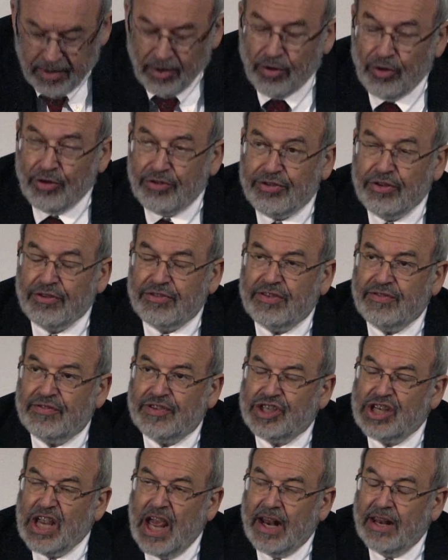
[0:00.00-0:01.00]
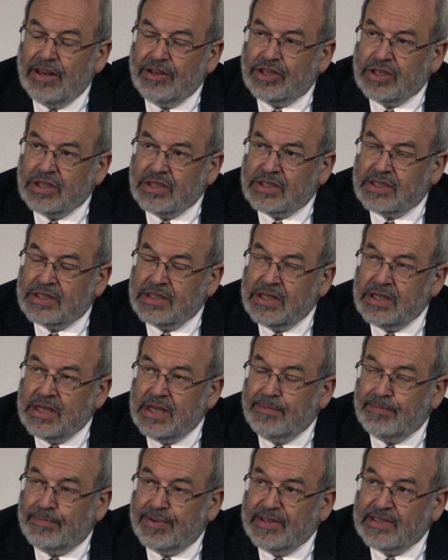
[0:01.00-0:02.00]
There are all sorts of challenges
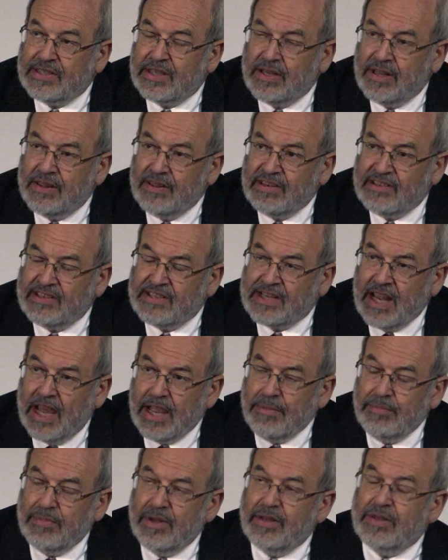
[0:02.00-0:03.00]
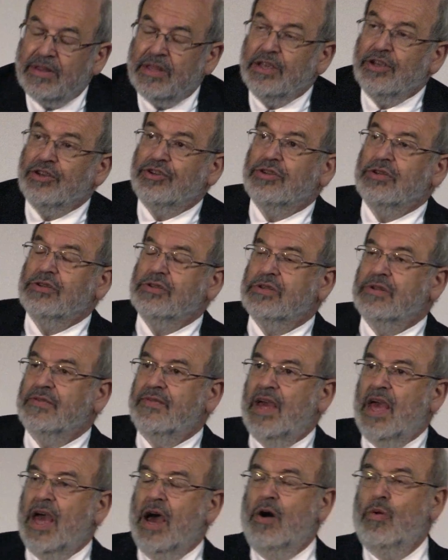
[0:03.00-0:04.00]
implicit in this statement, the issues of
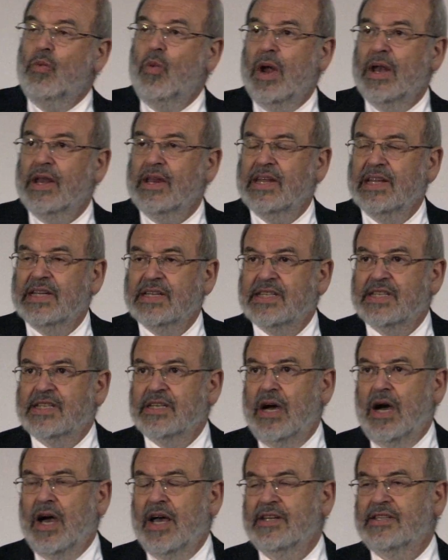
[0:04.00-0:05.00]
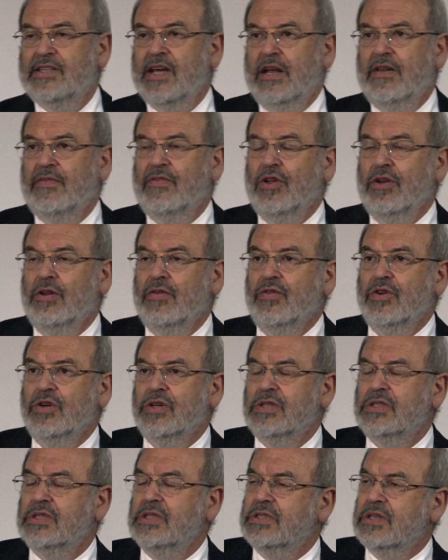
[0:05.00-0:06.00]
how one gets science out of
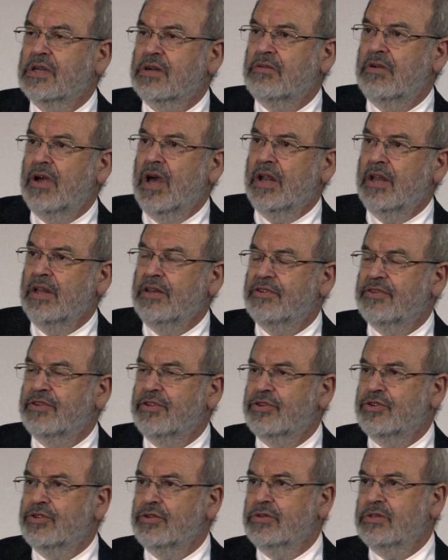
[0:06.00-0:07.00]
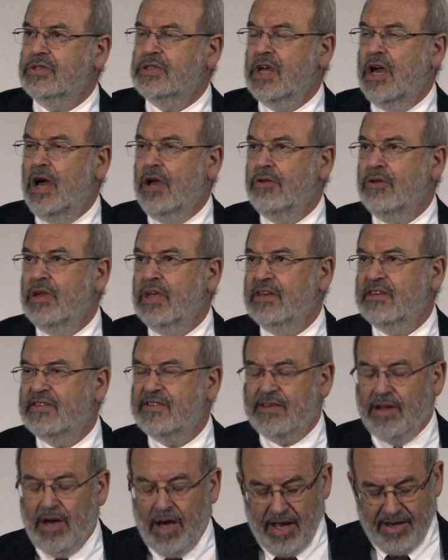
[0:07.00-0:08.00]
universities and Crown Institutes, how you get
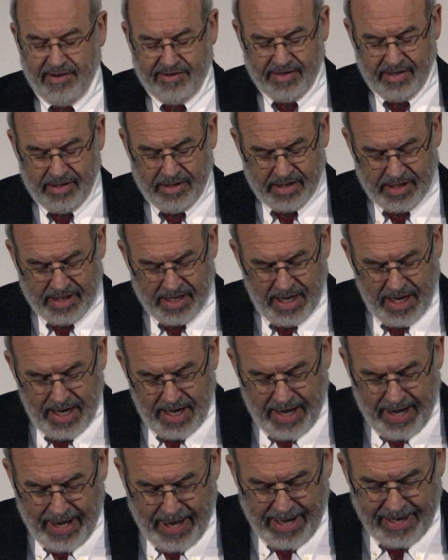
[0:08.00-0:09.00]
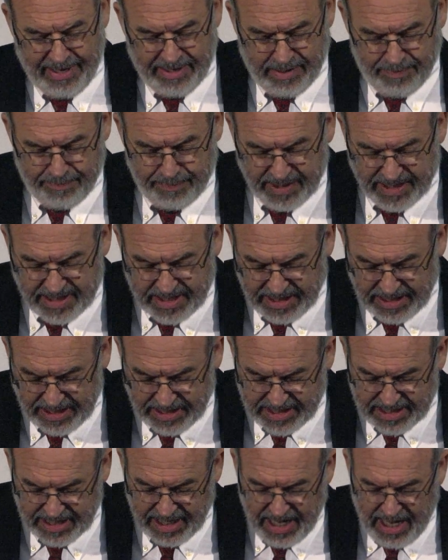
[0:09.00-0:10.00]
science into
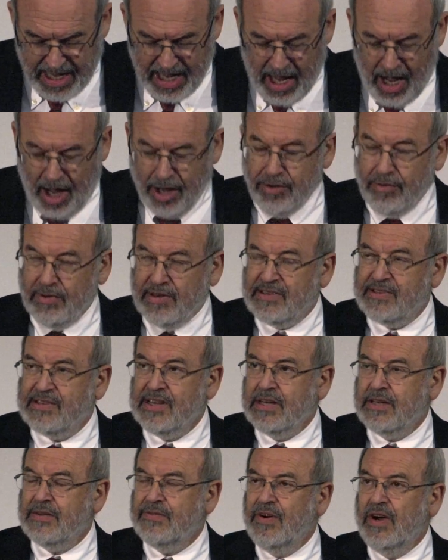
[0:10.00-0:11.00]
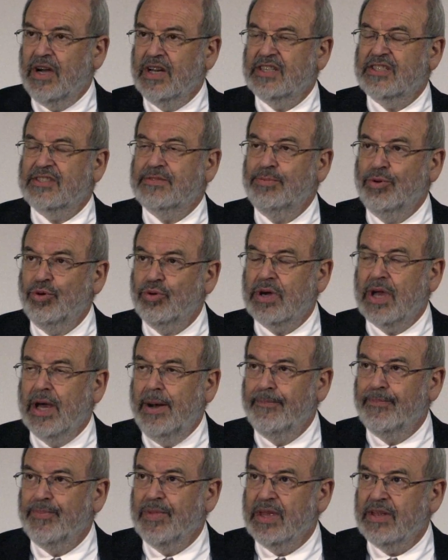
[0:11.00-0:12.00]
business, how you incentivise small
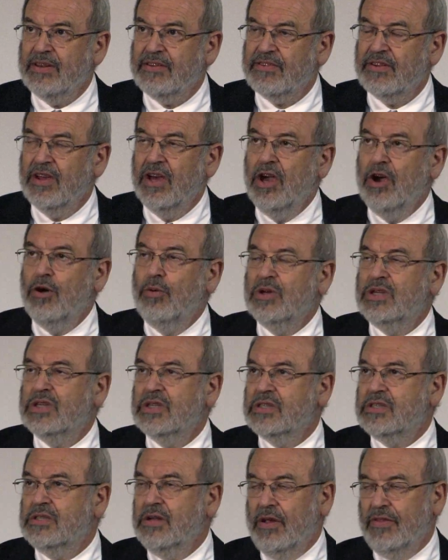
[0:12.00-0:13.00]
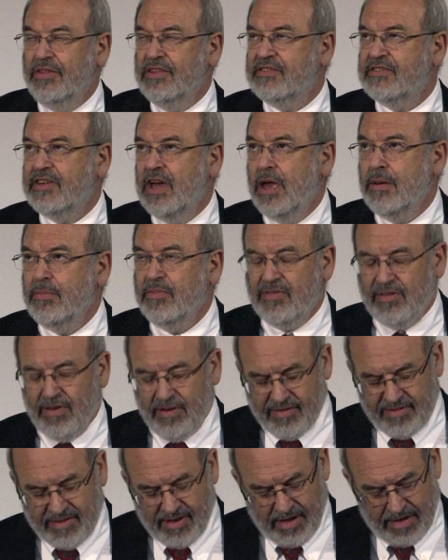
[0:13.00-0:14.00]
companies, which is not the same as
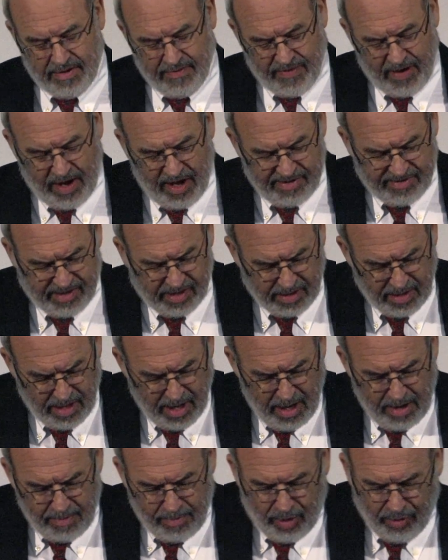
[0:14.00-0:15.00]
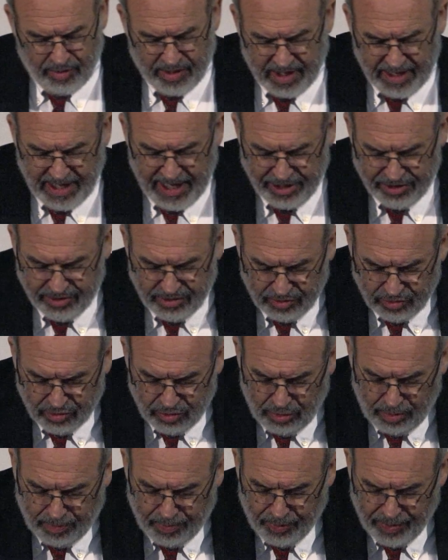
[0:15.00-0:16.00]
incentivising multinational
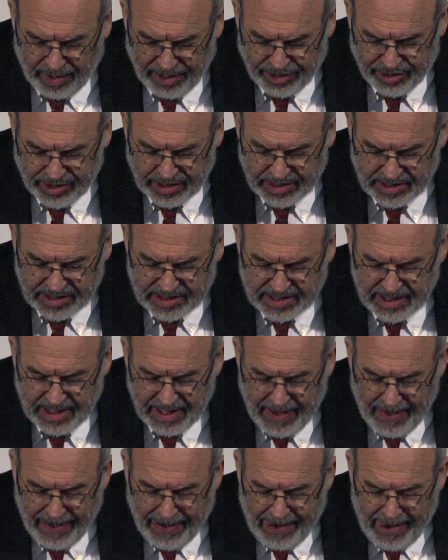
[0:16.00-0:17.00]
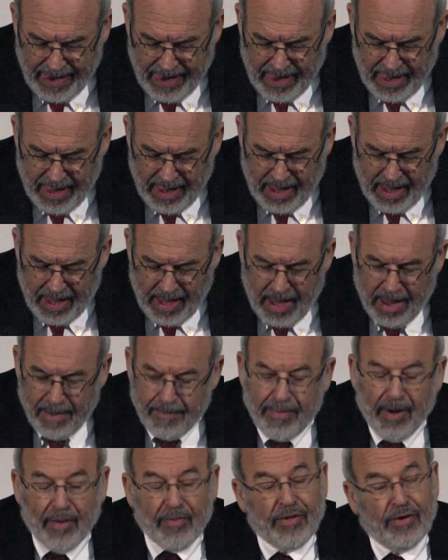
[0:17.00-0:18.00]
corporations.
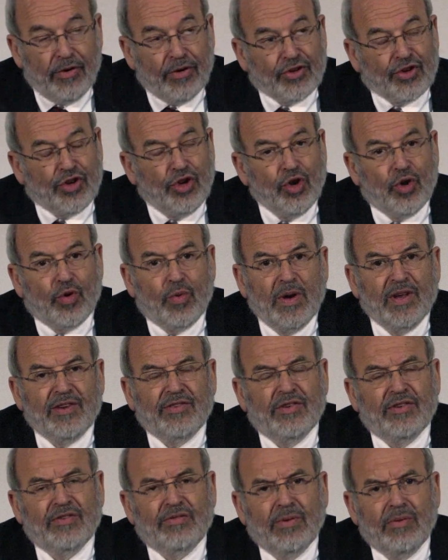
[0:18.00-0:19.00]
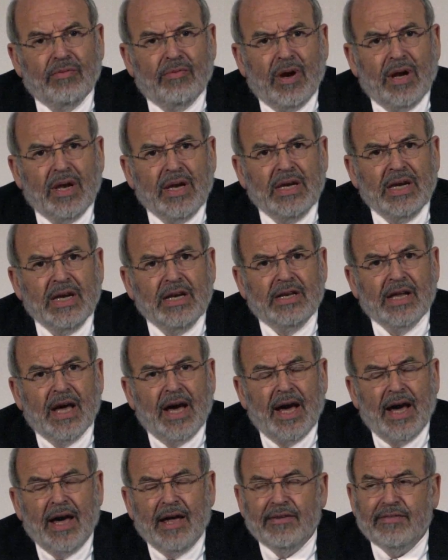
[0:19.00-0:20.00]
But there are two questions we really need
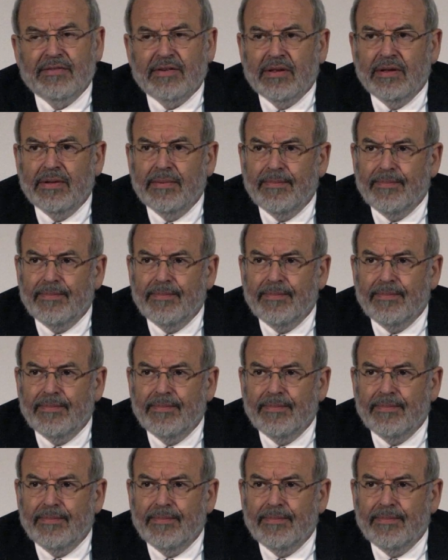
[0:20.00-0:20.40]
to ask.